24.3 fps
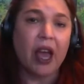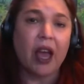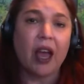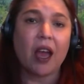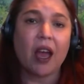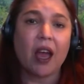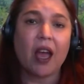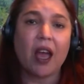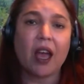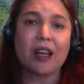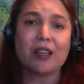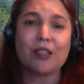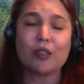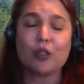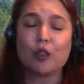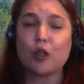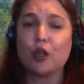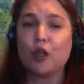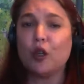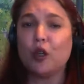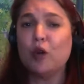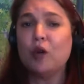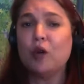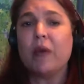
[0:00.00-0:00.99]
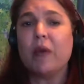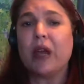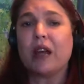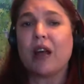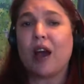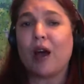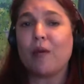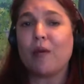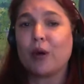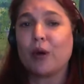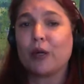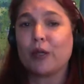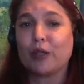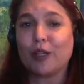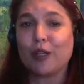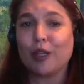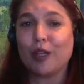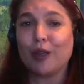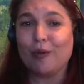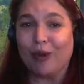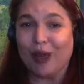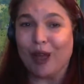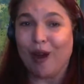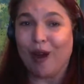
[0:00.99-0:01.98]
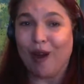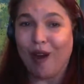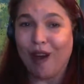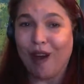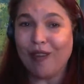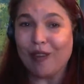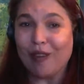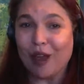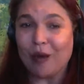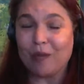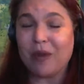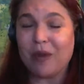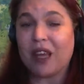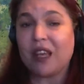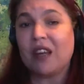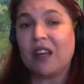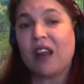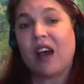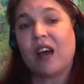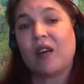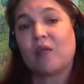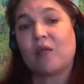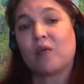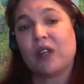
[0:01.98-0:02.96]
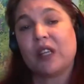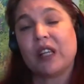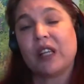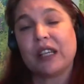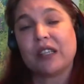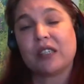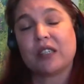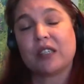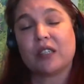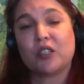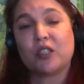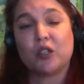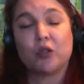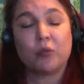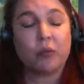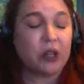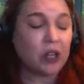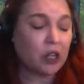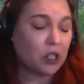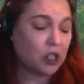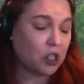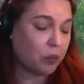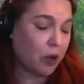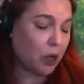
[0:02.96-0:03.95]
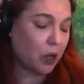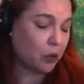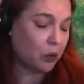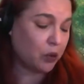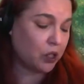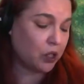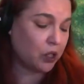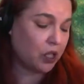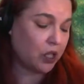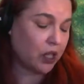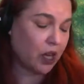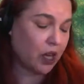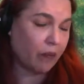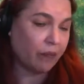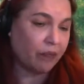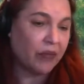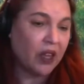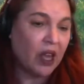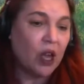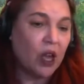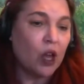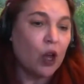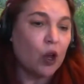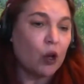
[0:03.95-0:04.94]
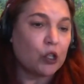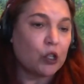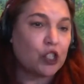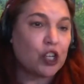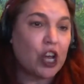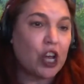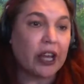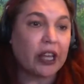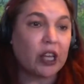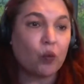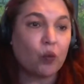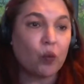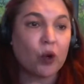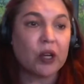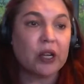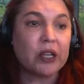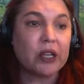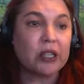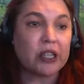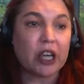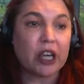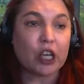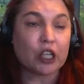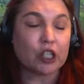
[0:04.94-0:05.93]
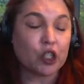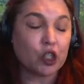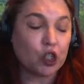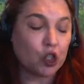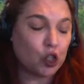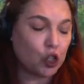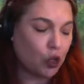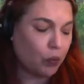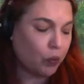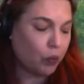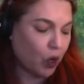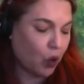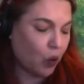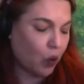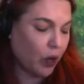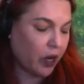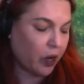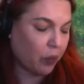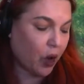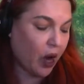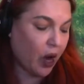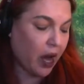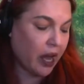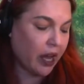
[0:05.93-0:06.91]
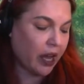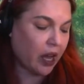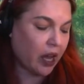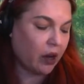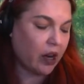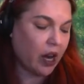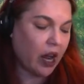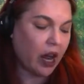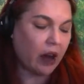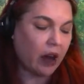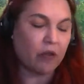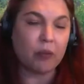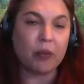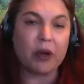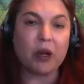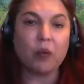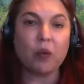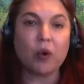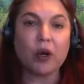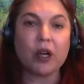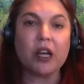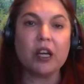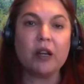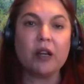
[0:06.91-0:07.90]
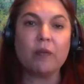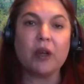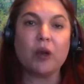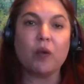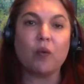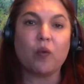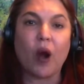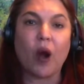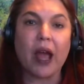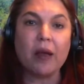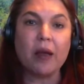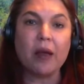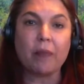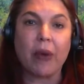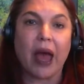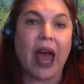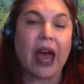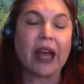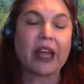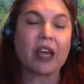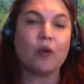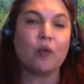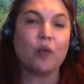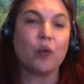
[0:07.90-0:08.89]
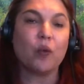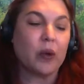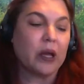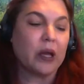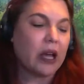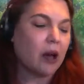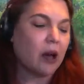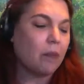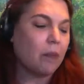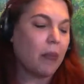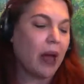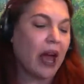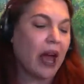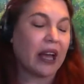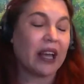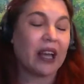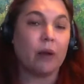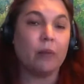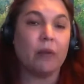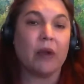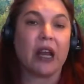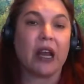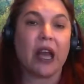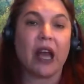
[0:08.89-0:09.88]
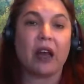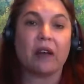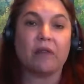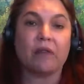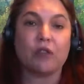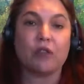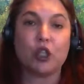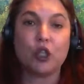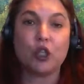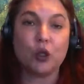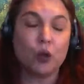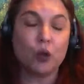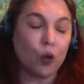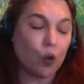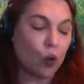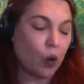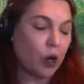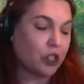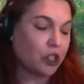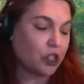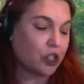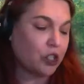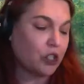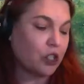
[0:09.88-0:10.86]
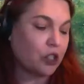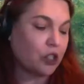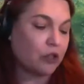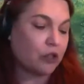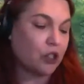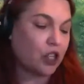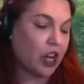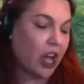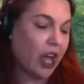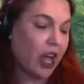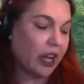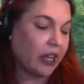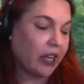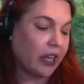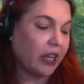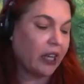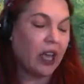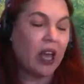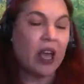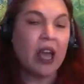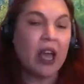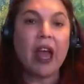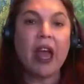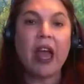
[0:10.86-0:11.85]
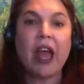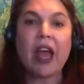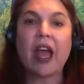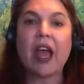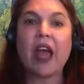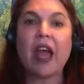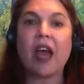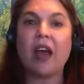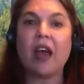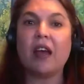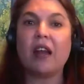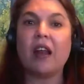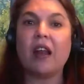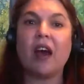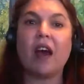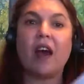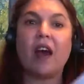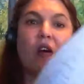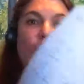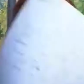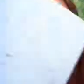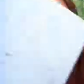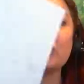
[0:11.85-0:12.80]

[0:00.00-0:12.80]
And so you may not personally be on them and not realize that you've been exposed to them. Jackie, we're going to take a super quick break. And everybody, we're going to be right back. And when we come back, I'm going to have 2 questions for Jackie. And we're